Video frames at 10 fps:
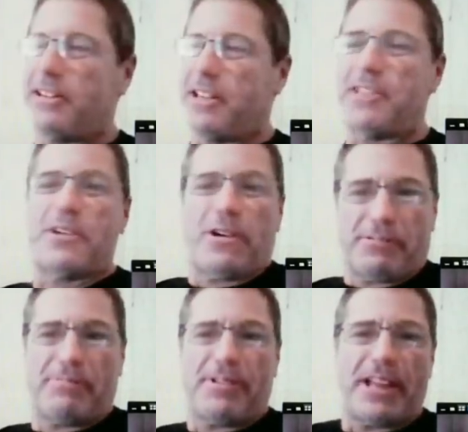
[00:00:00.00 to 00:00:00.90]
it takes
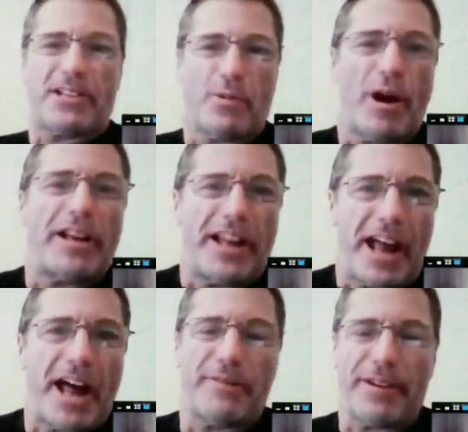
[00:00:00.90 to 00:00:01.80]
a while to
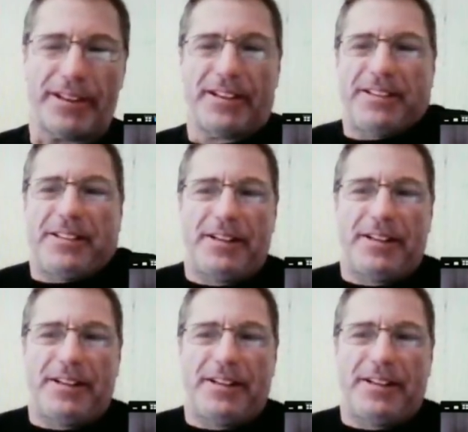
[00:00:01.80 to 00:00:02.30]
get out of it.